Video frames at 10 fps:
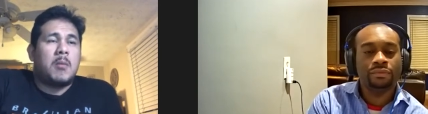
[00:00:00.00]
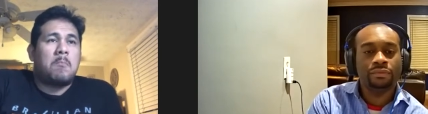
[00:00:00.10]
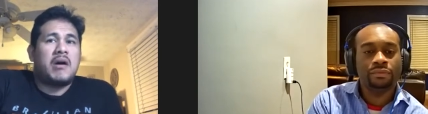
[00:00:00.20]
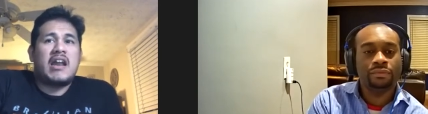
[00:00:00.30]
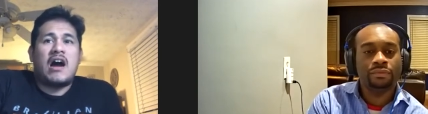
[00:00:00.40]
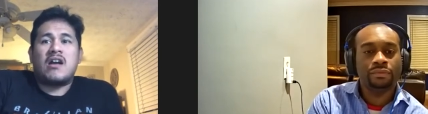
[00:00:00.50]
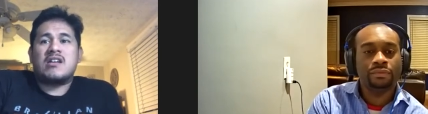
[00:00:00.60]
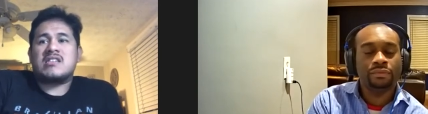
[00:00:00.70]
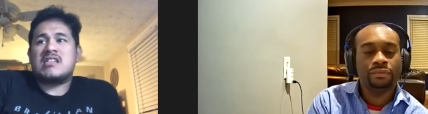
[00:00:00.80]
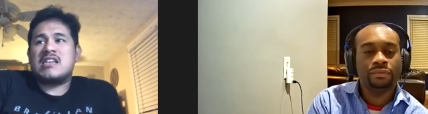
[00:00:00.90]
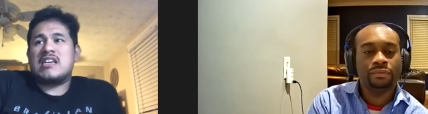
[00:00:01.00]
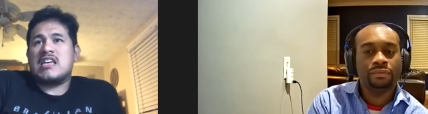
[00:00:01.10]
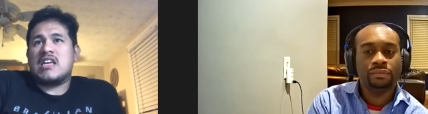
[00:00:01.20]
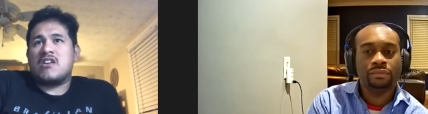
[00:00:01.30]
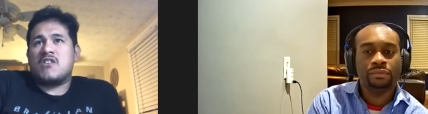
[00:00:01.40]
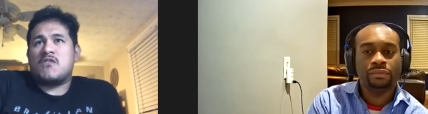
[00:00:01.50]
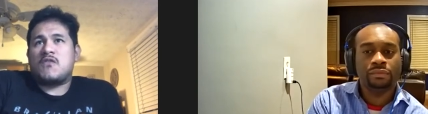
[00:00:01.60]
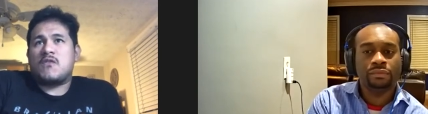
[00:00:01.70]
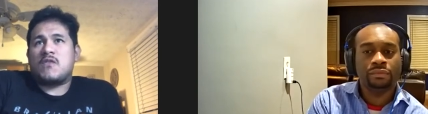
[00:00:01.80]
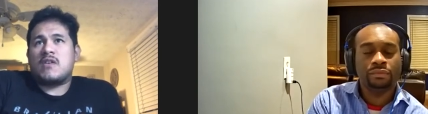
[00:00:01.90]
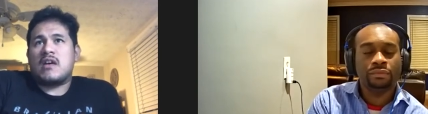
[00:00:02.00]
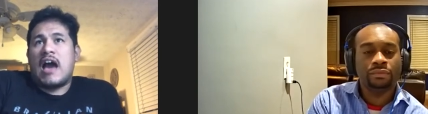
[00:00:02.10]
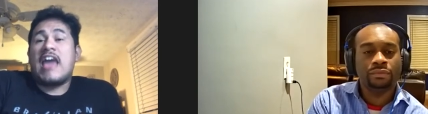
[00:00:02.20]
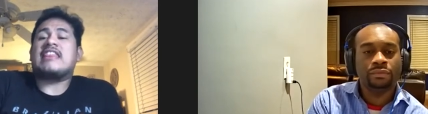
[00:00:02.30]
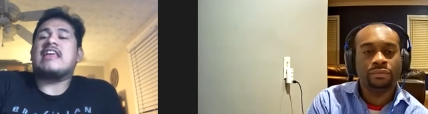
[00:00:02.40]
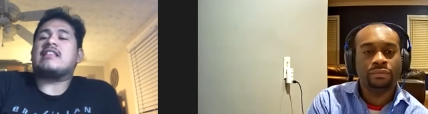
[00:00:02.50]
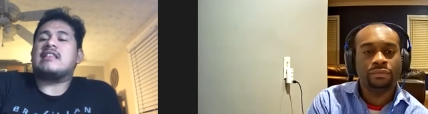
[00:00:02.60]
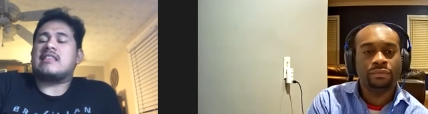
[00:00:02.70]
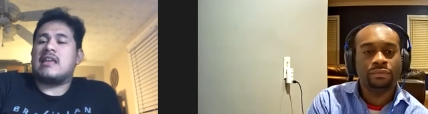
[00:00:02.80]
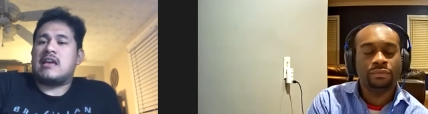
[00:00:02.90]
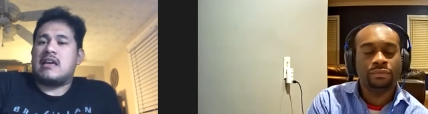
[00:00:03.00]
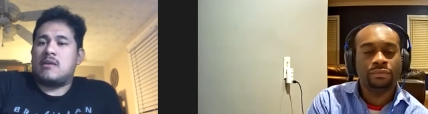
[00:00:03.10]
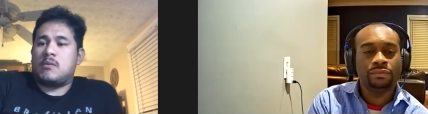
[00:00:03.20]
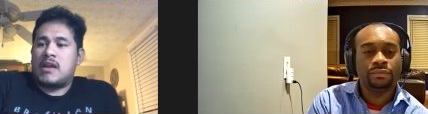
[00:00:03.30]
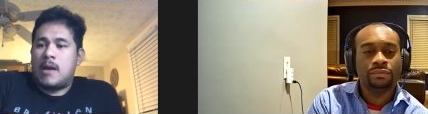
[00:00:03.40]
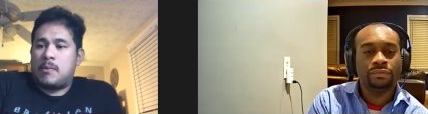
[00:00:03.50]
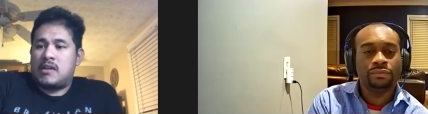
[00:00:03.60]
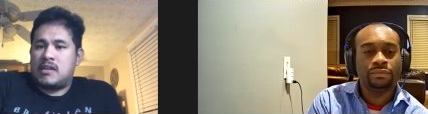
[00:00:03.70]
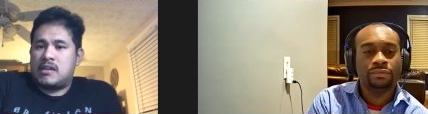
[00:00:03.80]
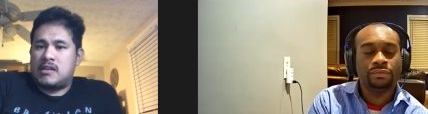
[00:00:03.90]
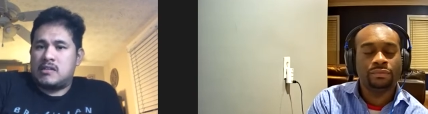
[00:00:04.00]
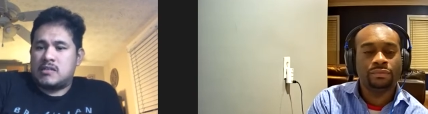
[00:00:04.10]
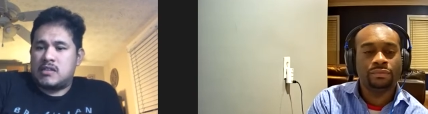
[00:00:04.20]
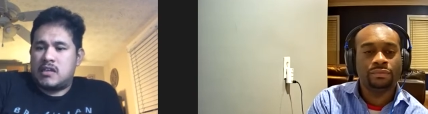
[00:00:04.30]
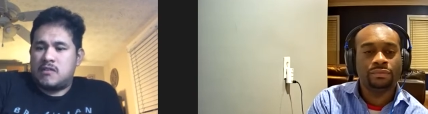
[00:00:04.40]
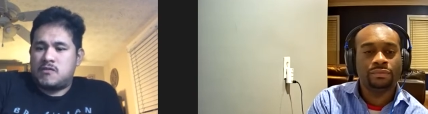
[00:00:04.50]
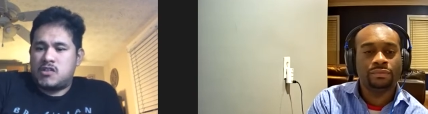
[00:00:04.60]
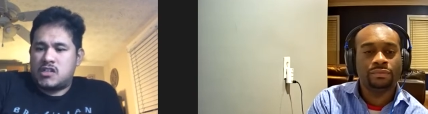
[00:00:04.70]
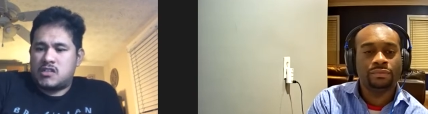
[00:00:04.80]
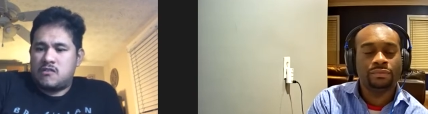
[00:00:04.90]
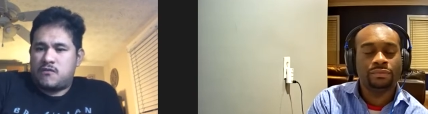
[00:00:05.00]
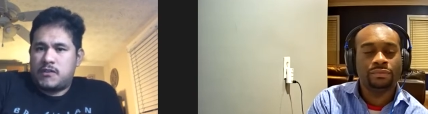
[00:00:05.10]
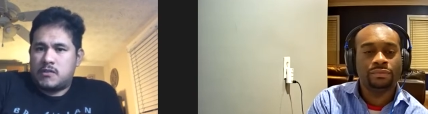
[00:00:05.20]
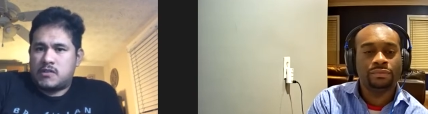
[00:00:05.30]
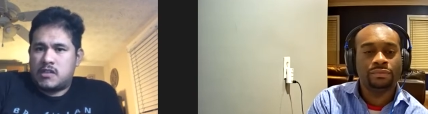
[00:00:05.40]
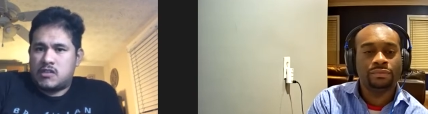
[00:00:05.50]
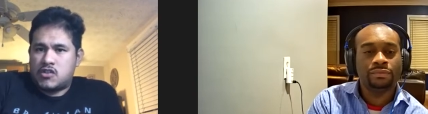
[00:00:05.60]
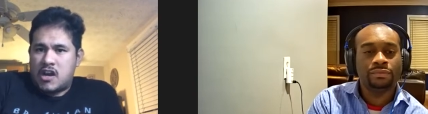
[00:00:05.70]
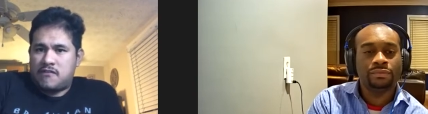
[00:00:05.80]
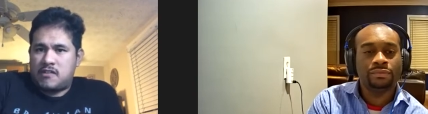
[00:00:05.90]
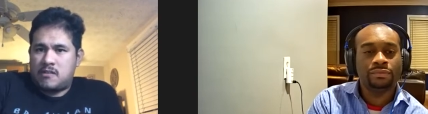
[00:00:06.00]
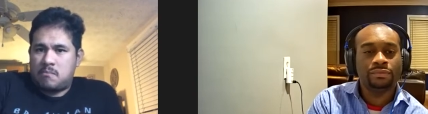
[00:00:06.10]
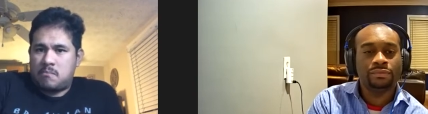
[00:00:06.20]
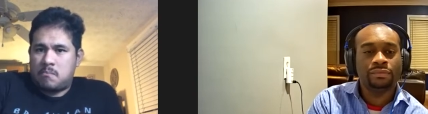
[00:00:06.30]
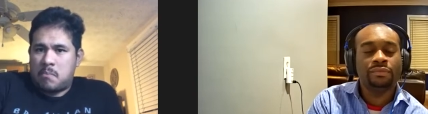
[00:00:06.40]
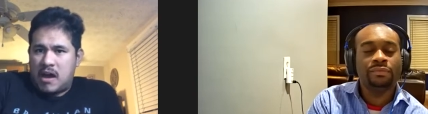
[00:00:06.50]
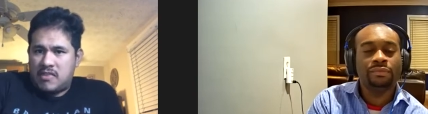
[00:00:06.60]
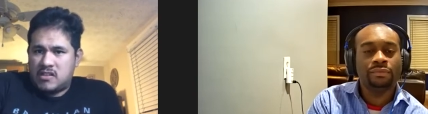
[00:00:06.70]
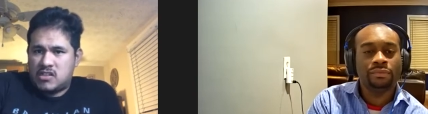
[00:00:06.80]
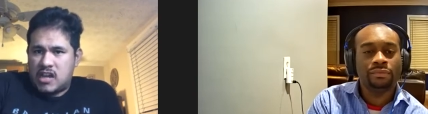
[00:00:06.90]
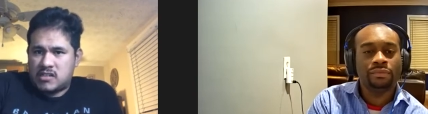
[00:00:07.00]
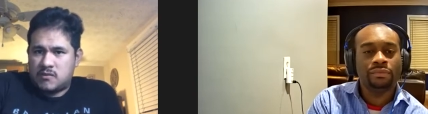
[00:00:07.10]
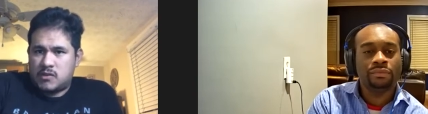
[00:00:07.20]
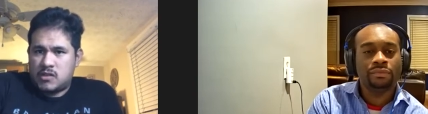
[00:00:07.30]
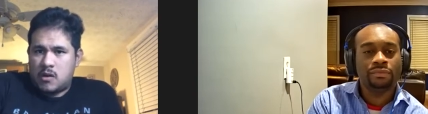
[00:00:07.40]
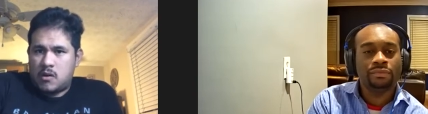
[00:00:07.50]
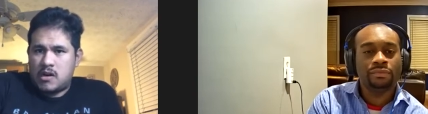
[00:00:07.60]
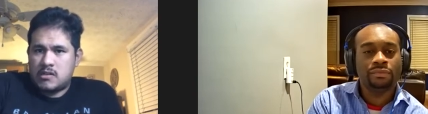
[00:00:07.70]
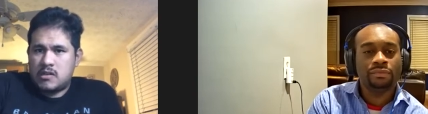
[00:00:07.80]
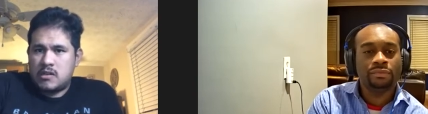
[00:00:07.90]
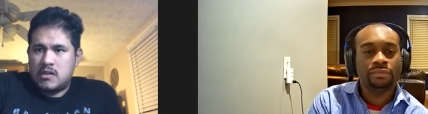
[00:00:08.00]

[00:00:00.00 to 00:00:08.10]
Speaker 1: but honestly, if I think the thing what happened is if Justin Fields gets drafted by the Jacksonville Jaguars,